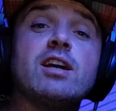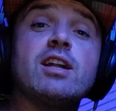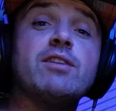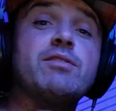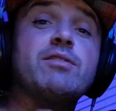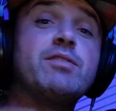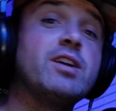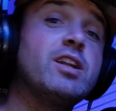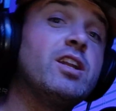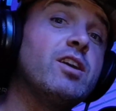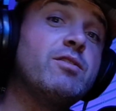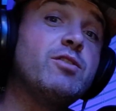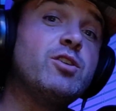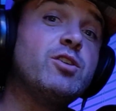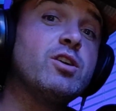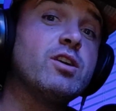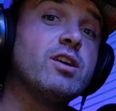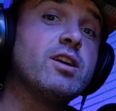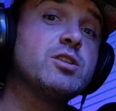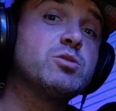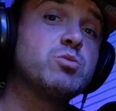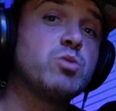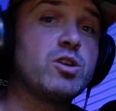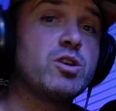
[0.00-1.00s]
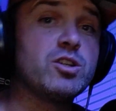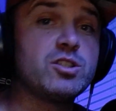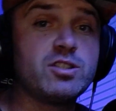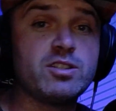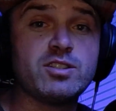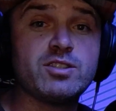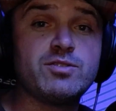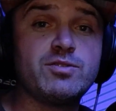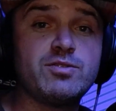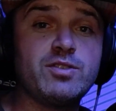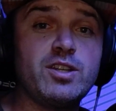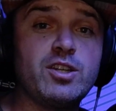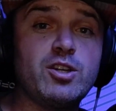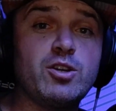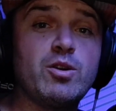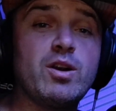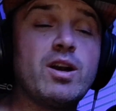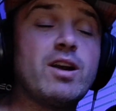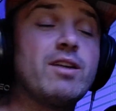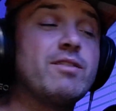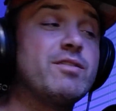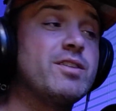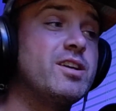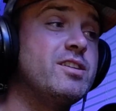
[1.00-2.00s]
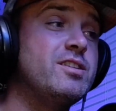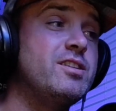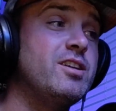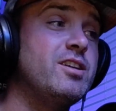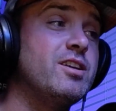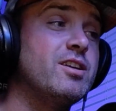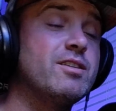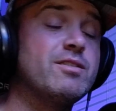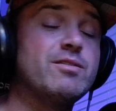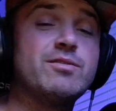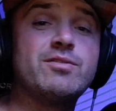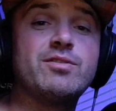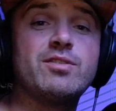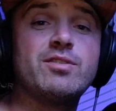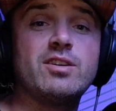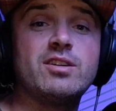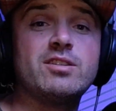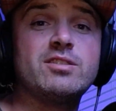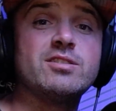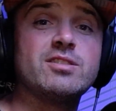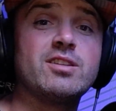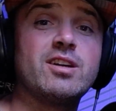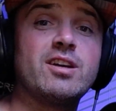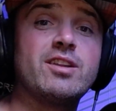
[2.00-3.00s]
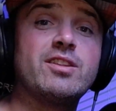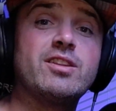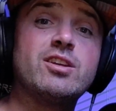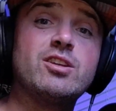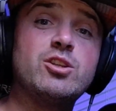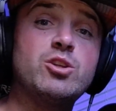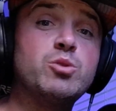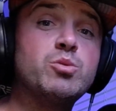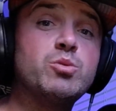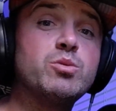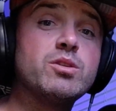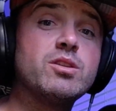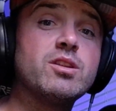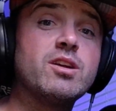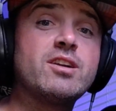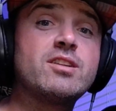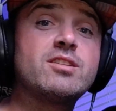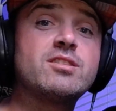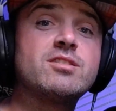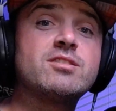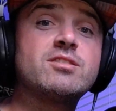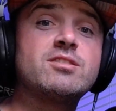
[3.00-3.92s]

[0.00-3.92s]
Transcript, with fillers: And if any of you guys watching this video have an idea of a design that you would like to